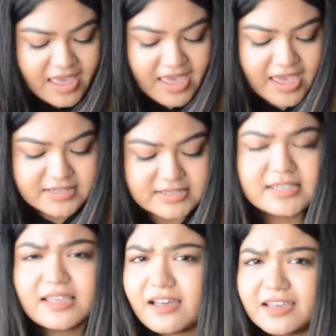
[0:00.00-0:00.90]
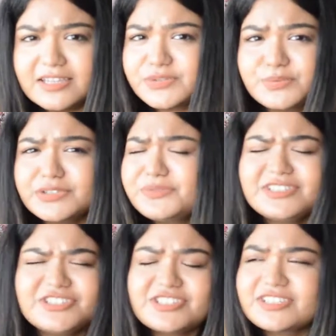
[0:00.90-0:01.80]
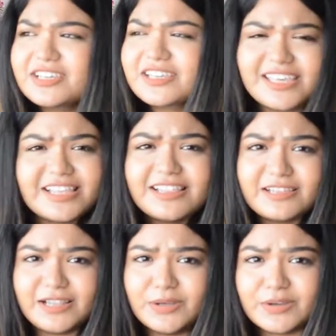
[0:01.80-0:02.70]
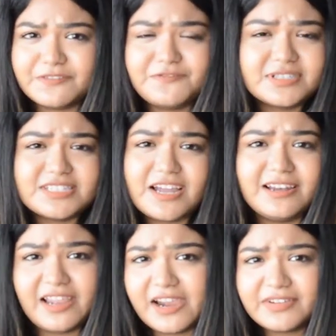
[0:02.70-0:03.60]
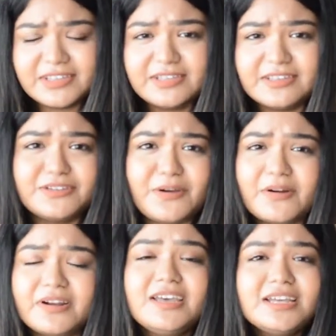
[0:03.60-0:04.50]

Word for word: and yeah it you will just kill the look if you start layering your